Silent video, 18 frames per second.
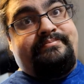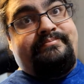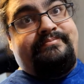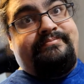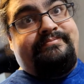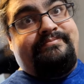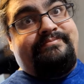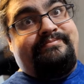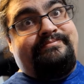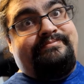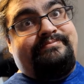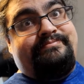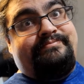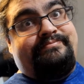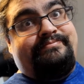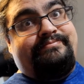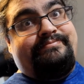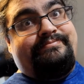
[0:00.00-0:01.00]

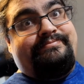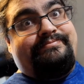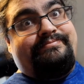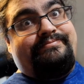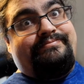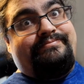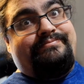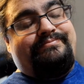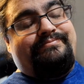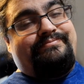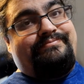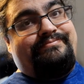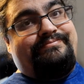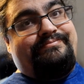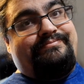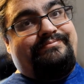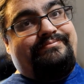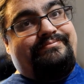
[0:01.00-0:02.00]

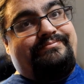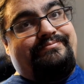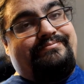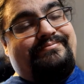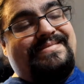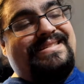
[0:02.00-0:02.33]
Nobody speaks.